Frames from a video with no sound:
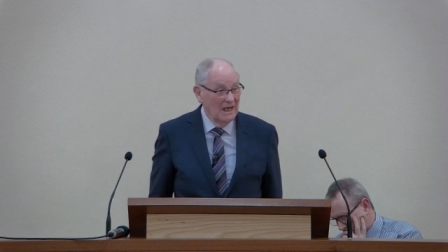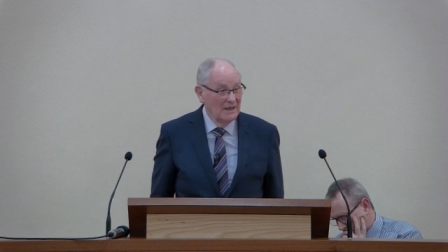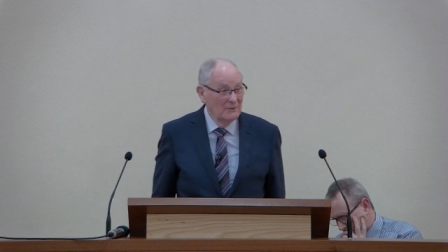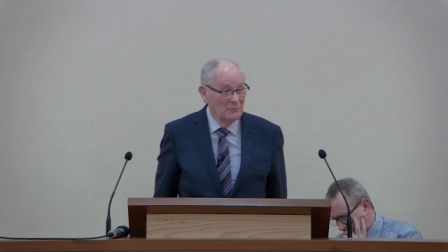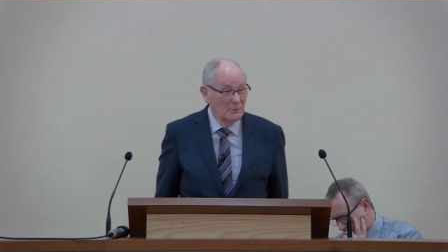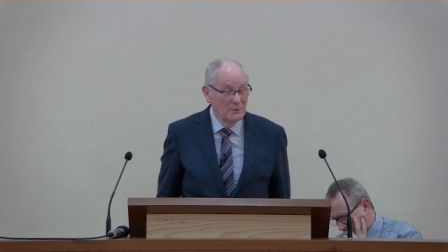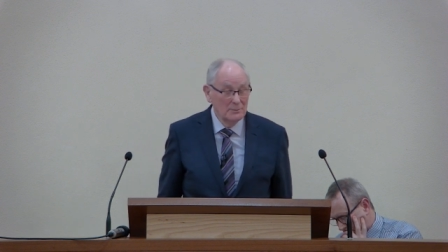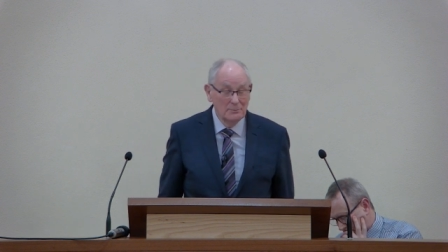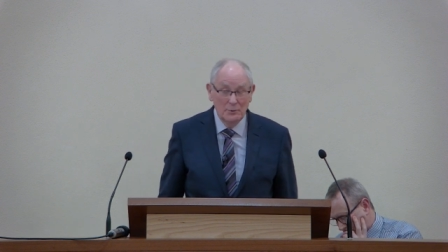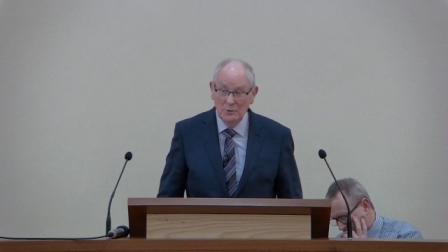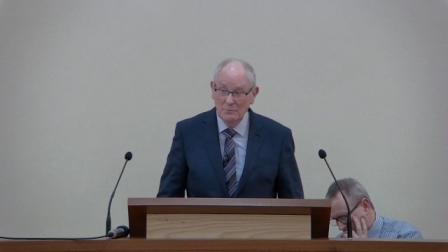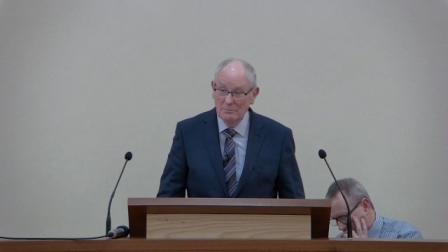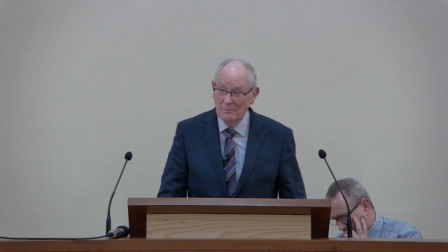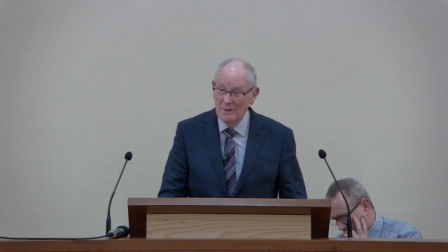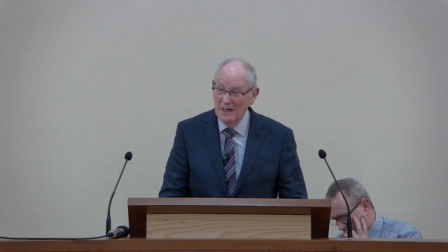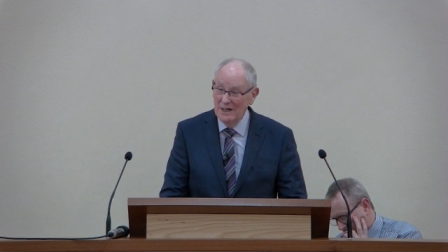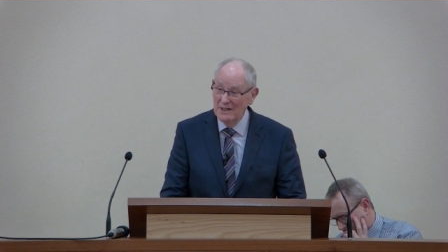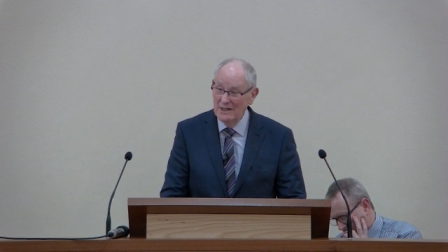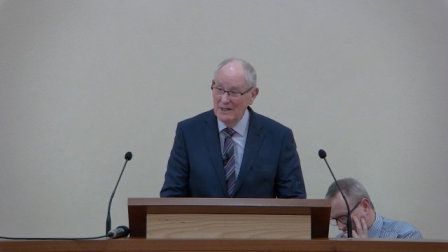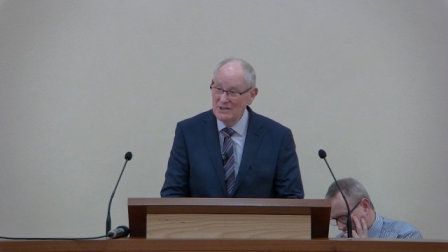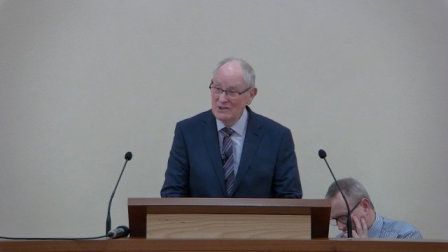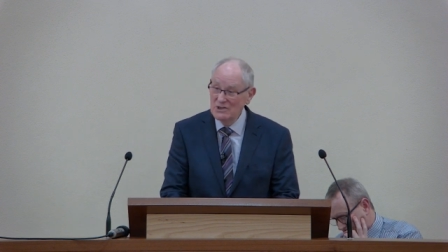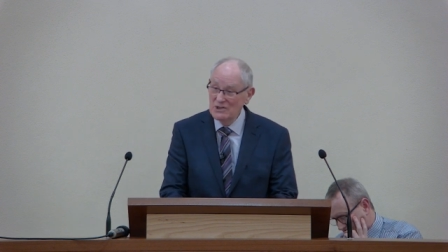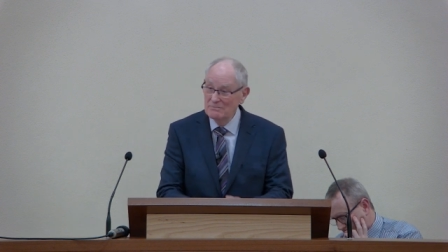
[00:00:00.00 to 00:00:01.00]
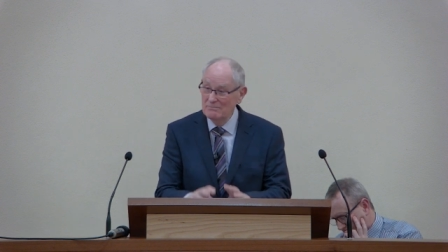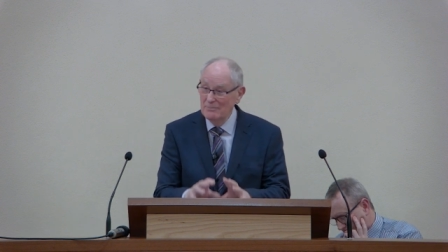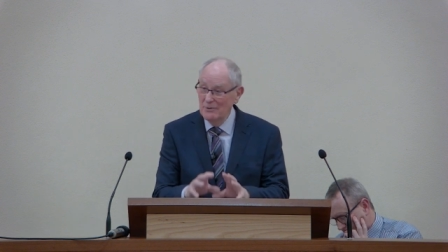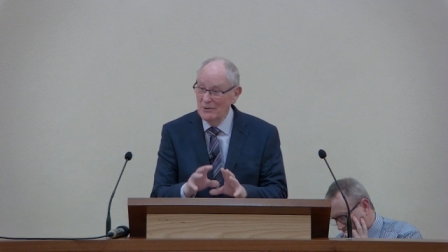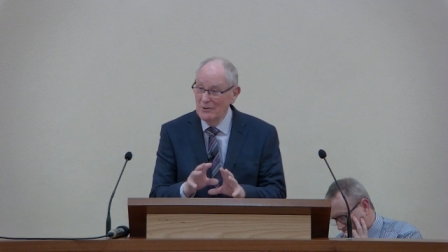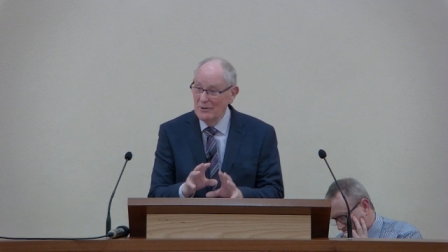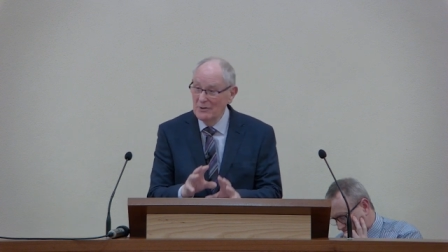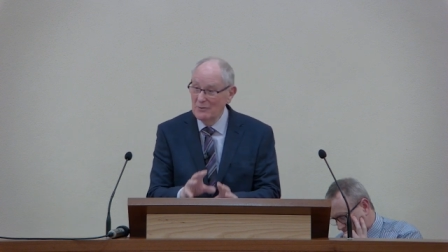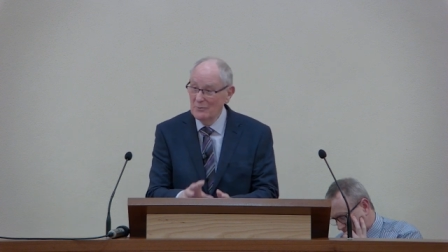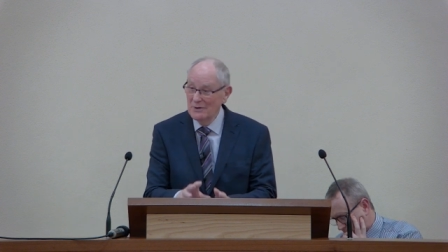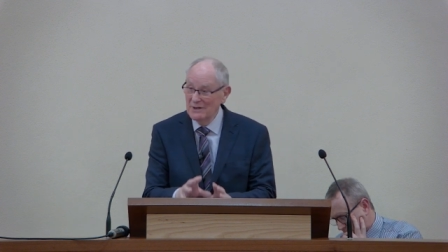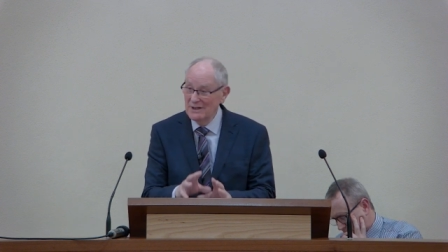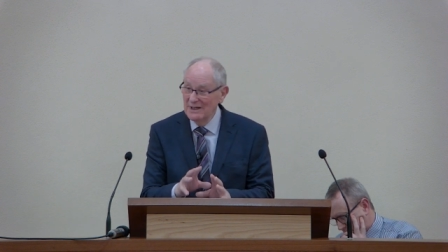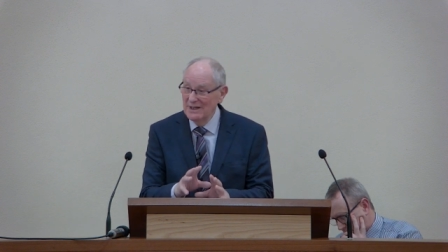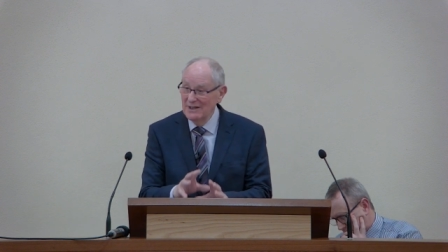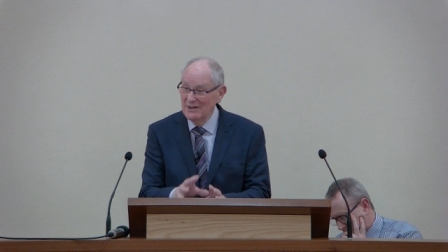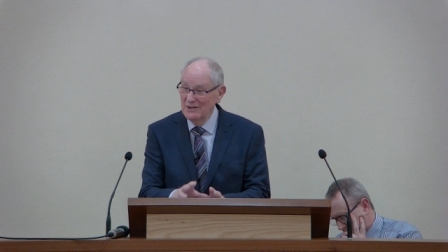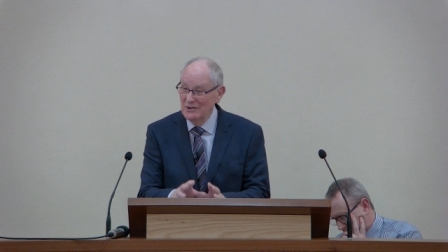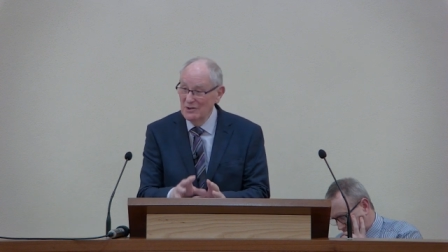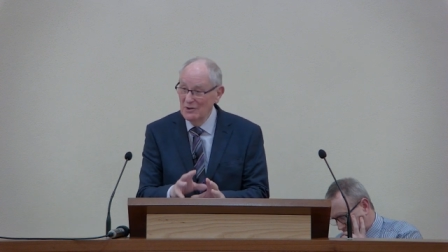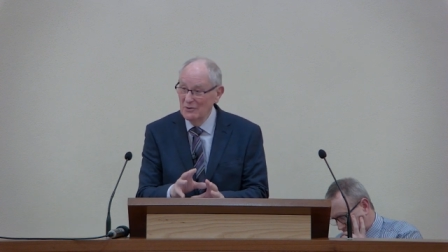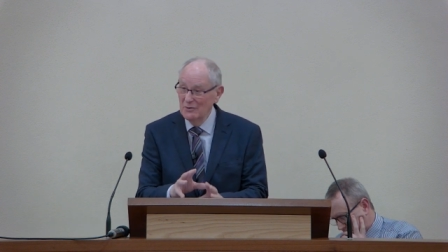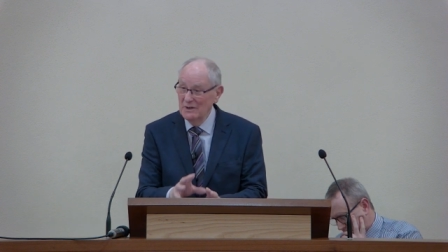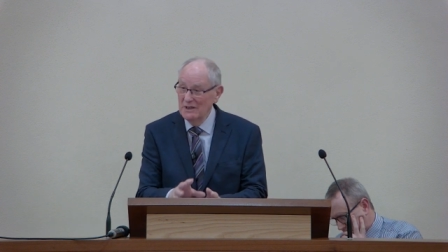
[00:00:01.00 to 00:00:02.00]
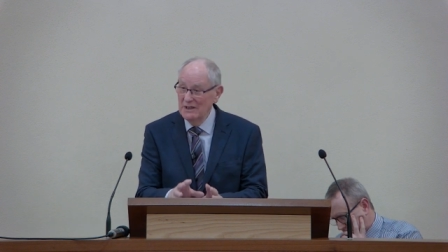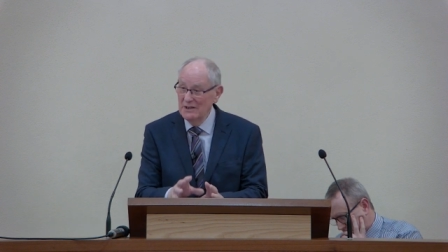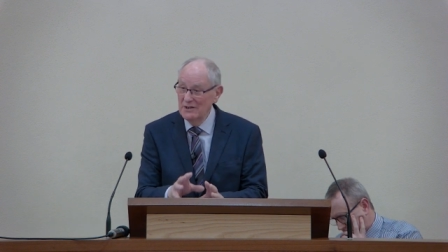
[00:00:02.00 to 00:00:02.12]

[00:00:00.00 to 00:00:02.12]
I will put my spirit within you.